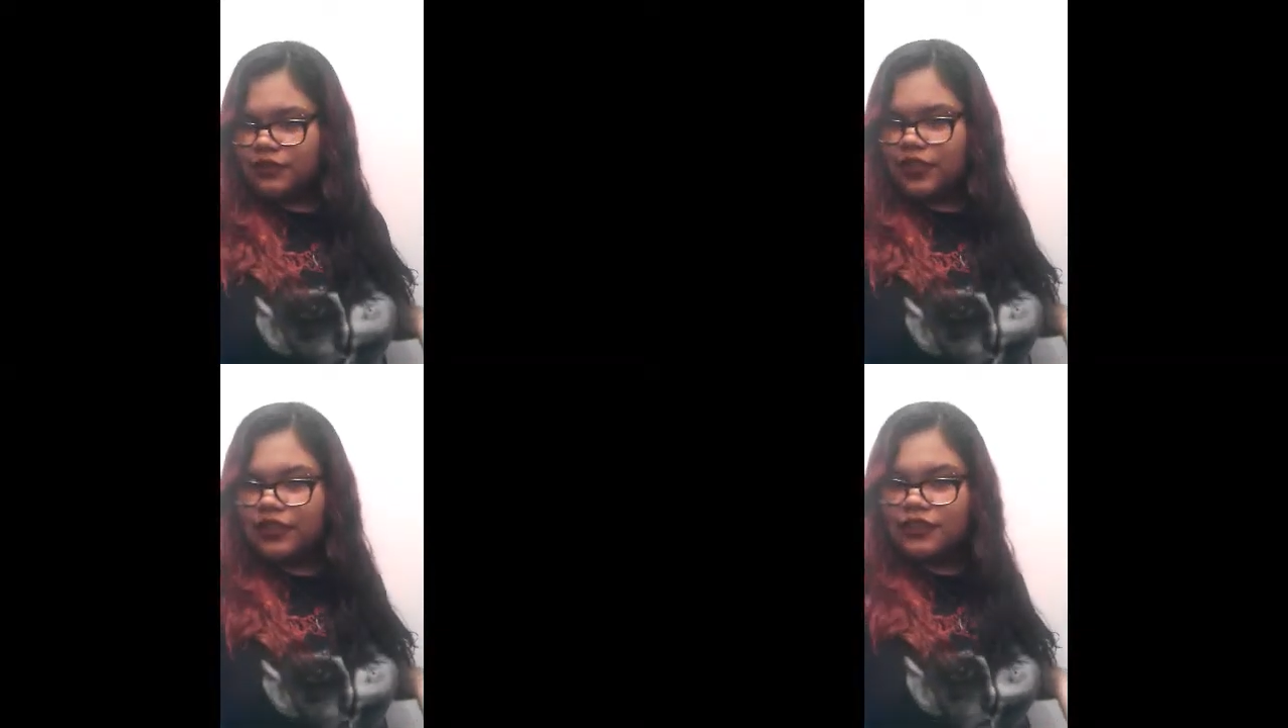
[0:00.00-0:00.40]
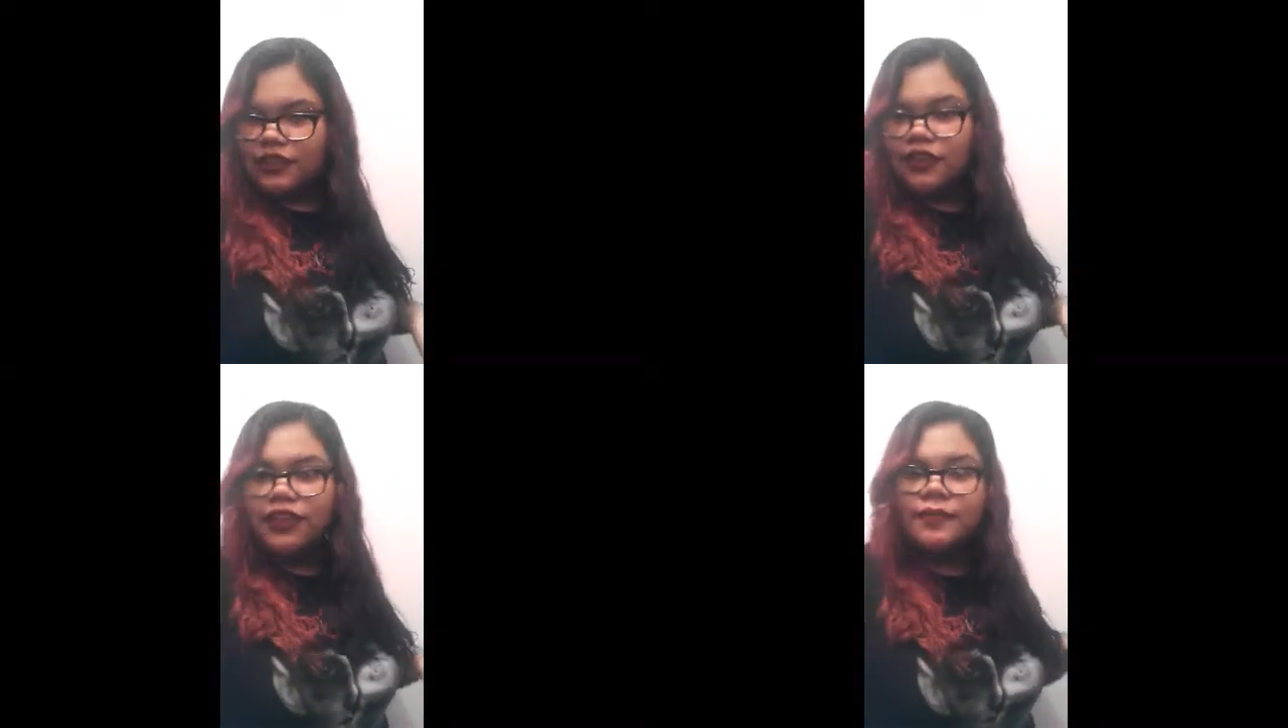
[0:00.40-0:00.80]
so I can
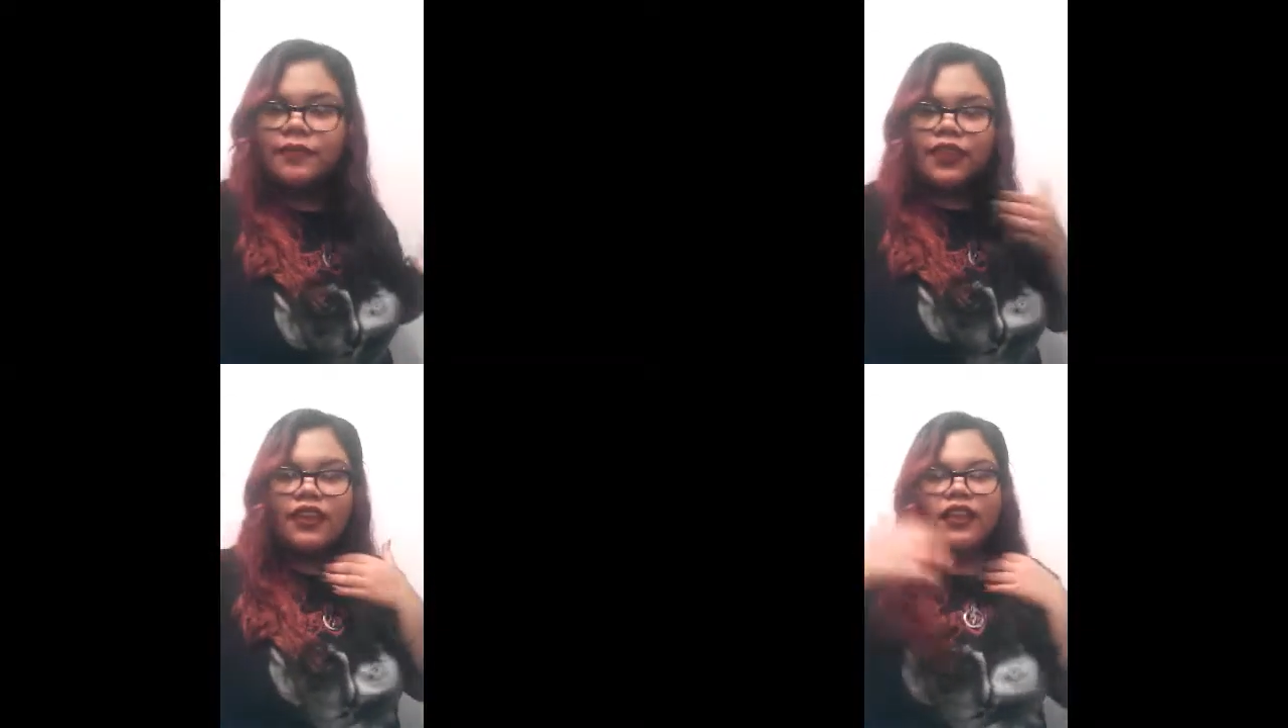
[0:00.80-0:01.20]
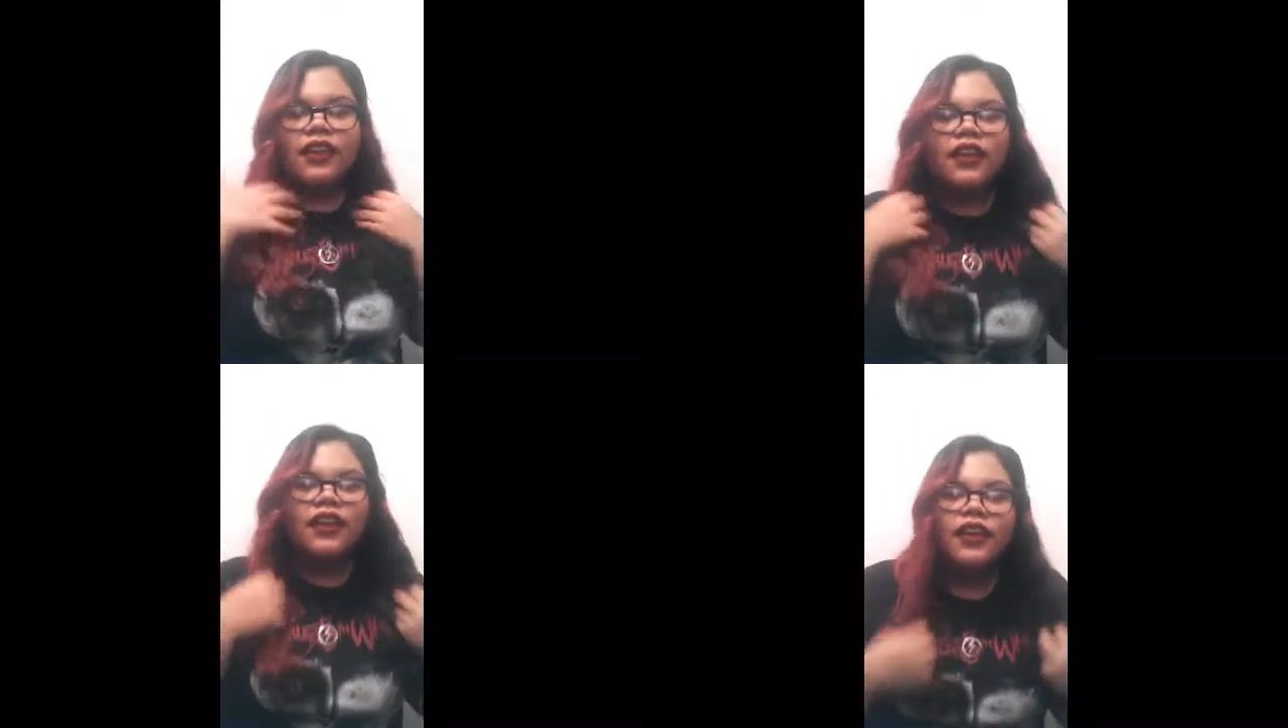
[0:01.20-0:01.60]
go right there.
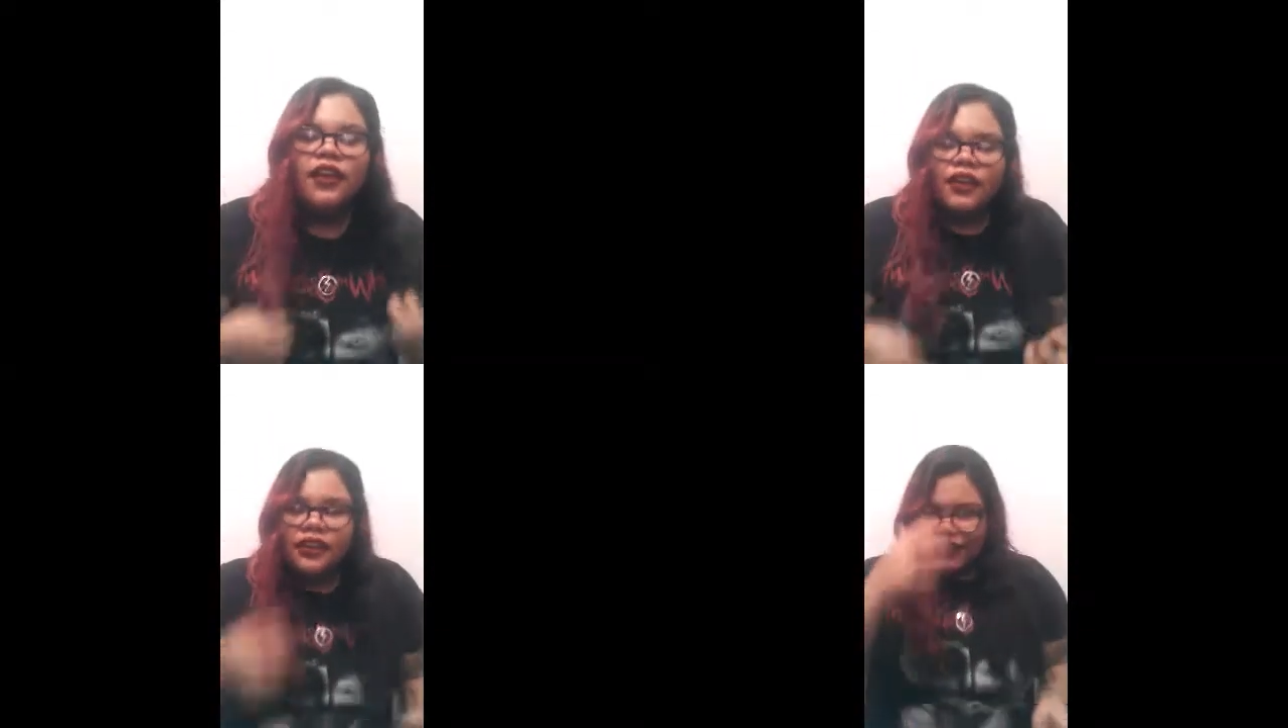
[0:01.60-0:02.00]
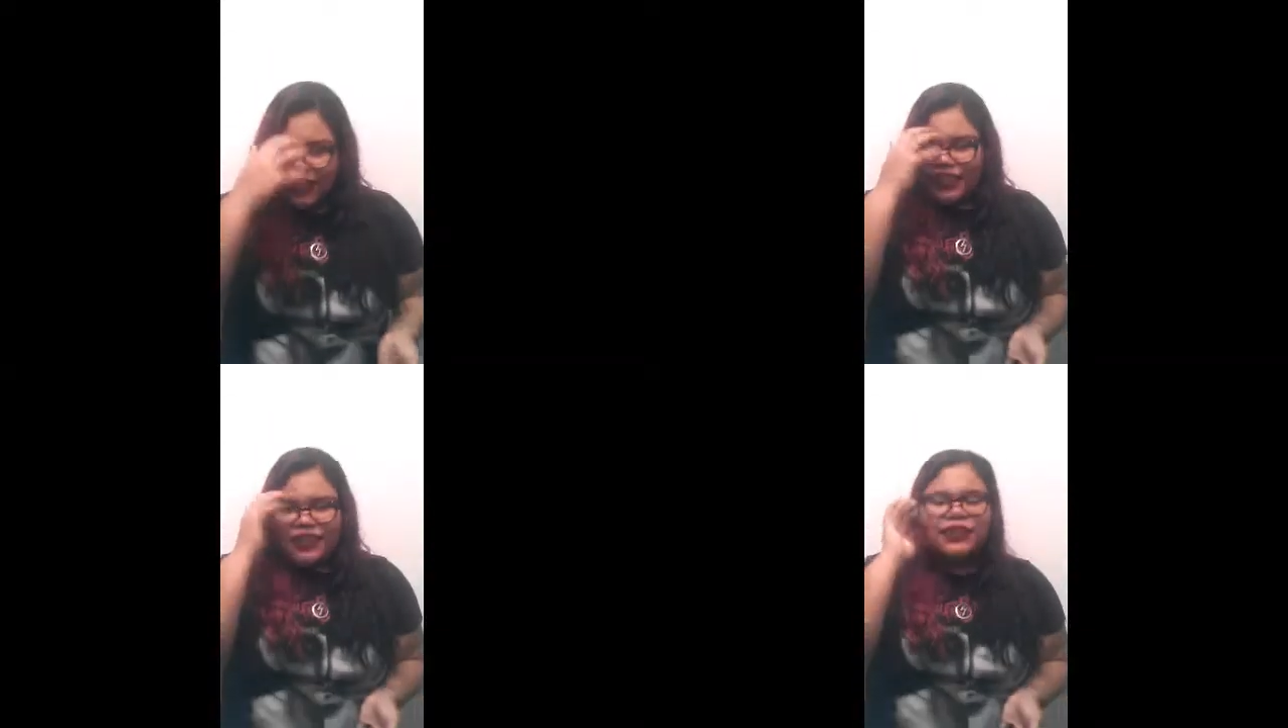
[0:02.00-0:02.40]

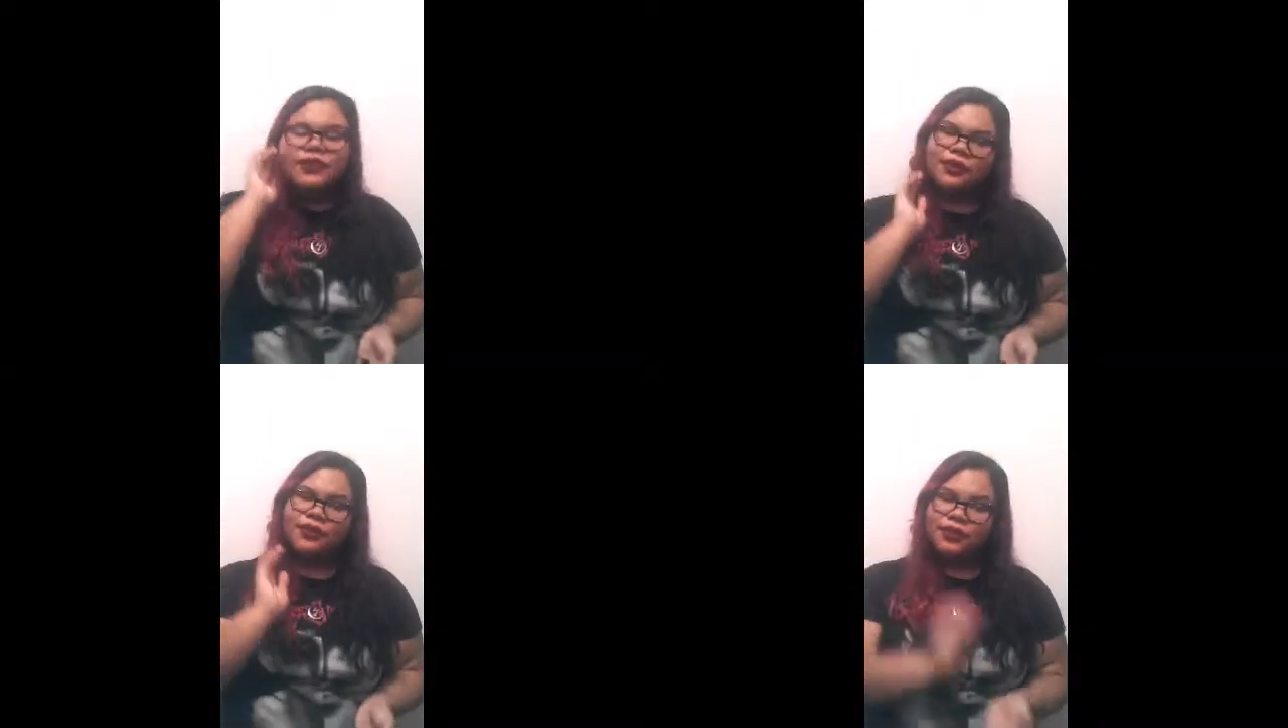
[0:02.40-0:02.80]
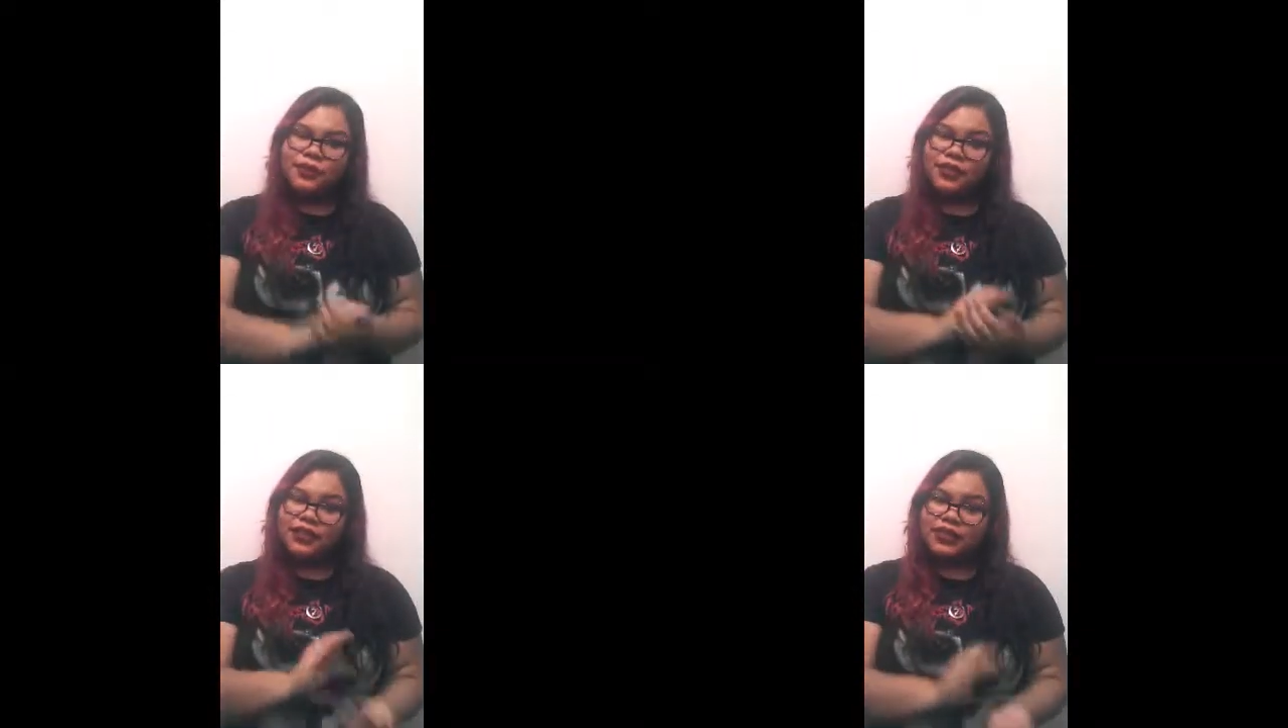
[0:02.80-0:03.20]
Okay,
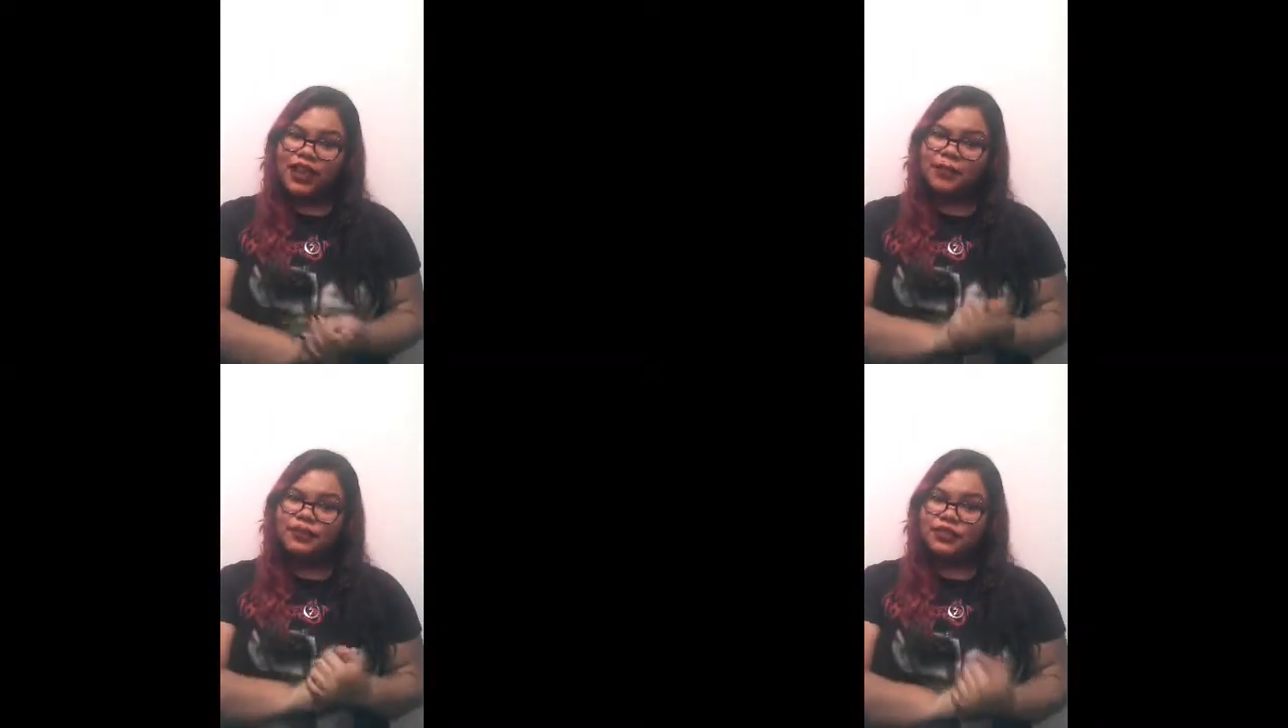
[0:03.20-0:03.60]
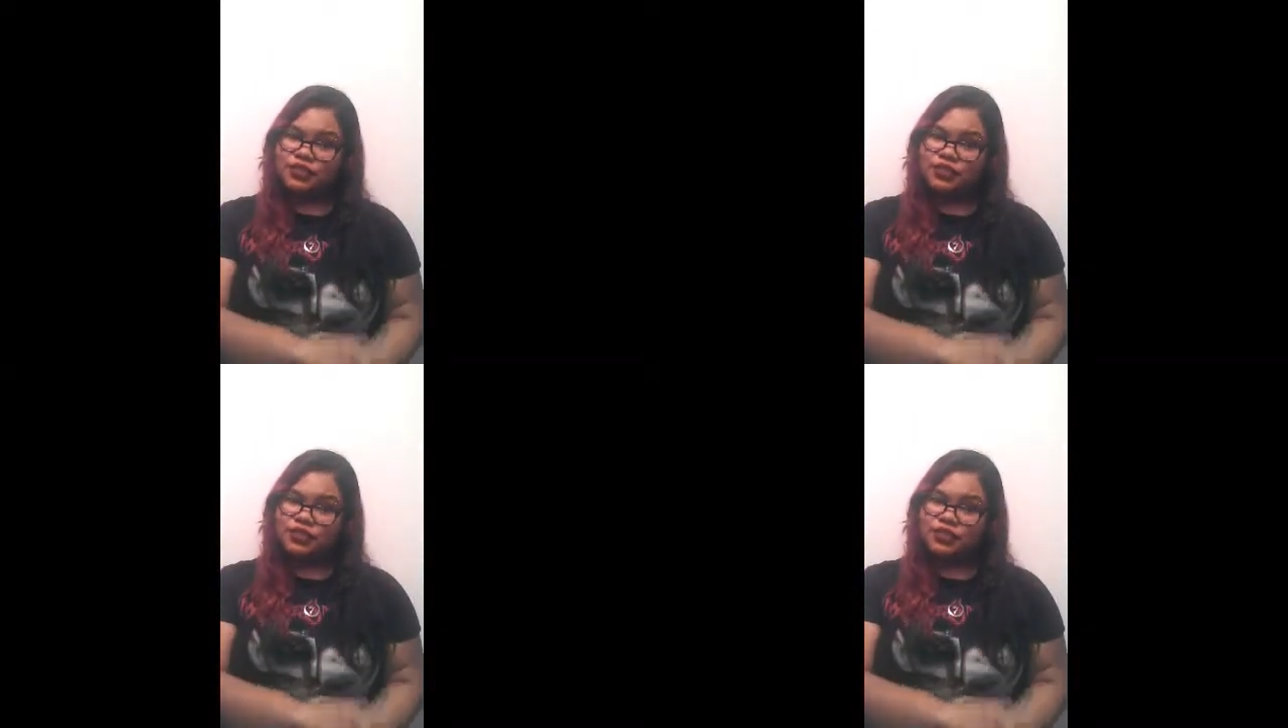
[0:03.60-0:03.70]
with the top